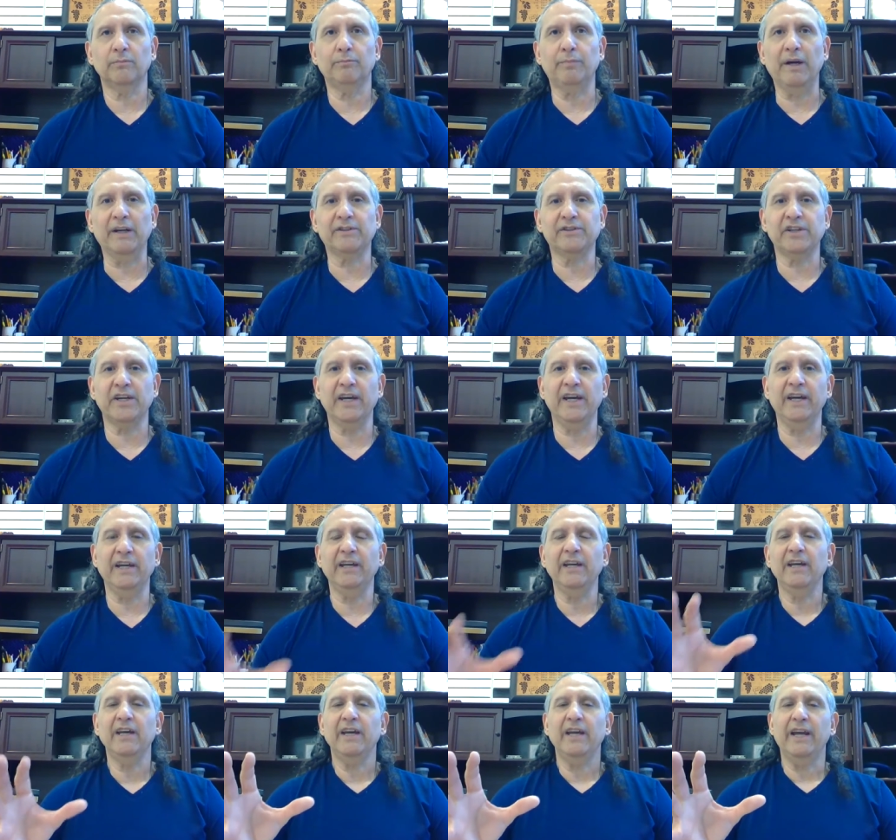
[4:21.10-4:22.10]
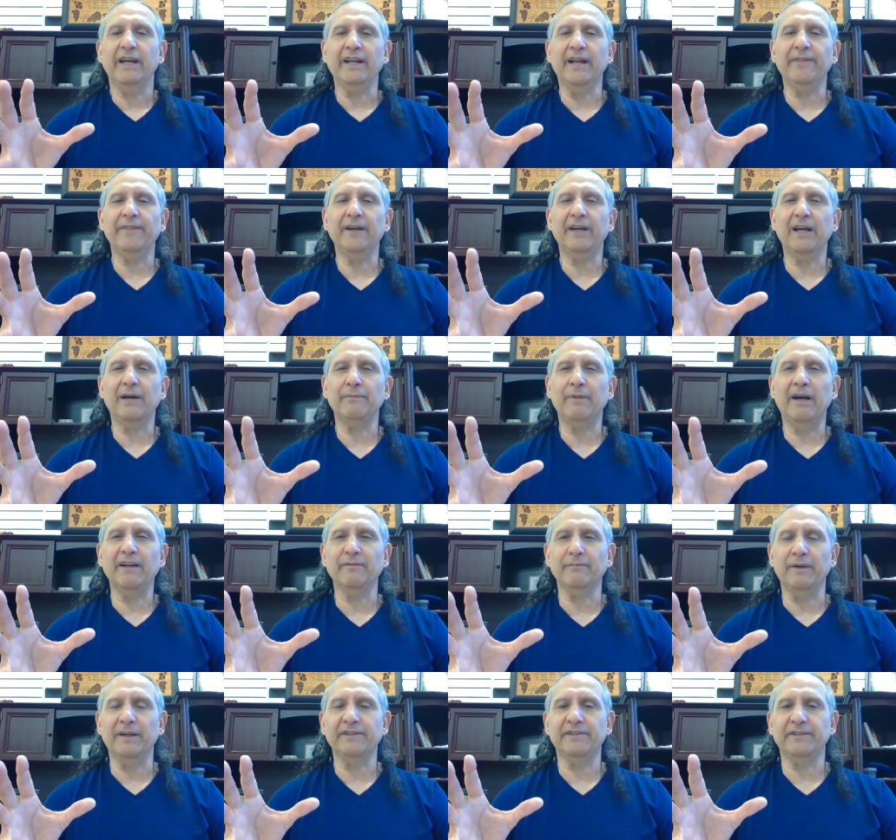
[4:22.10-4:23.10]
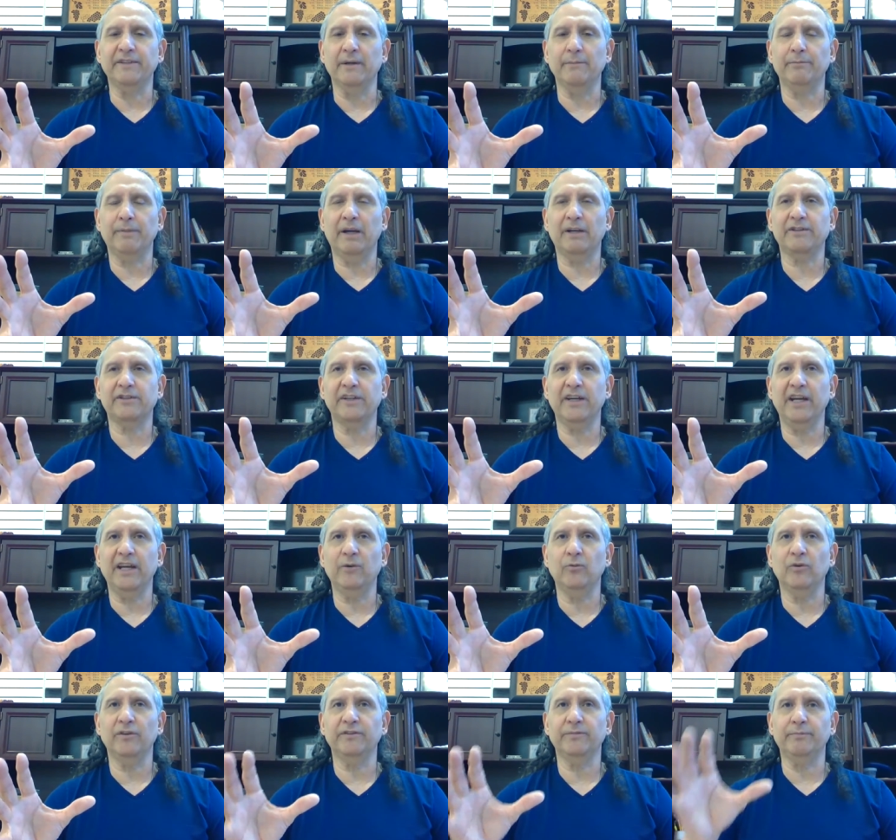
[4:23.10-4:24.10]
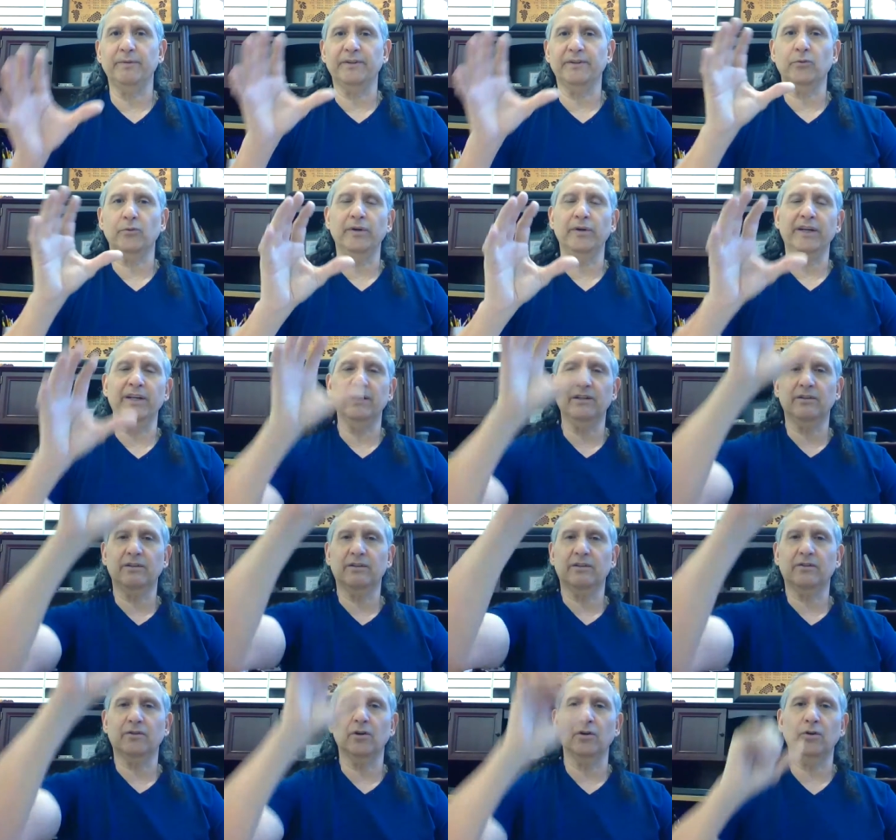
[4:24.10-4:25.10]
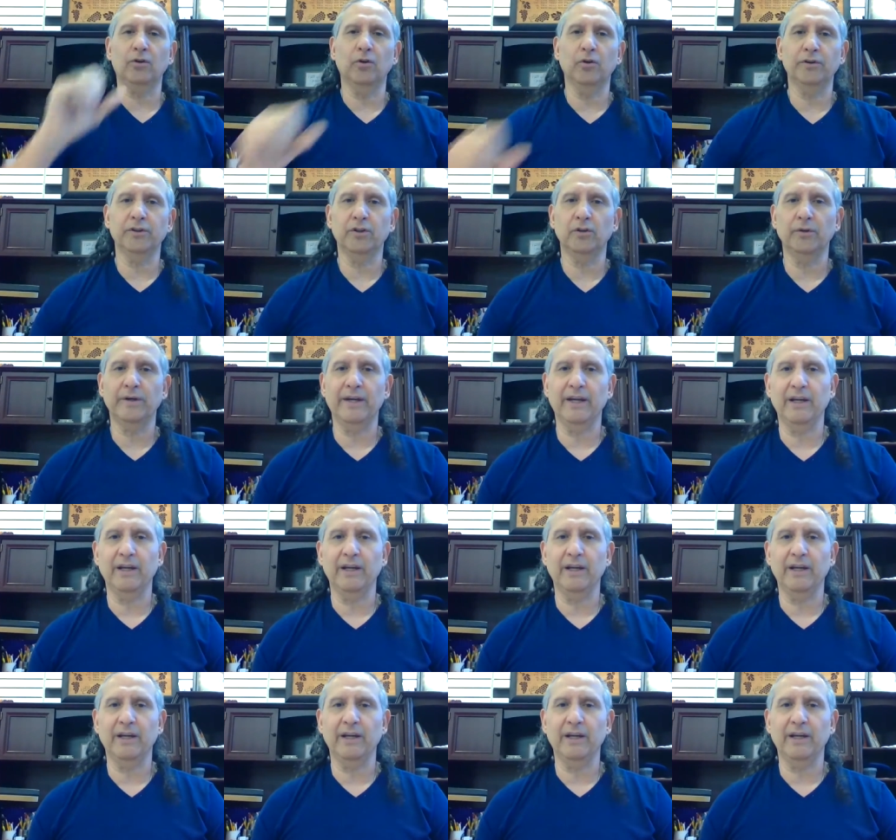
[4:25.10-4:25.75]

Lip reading: Baekje. And I think I might have mentioned that Baekje was between Goguryeo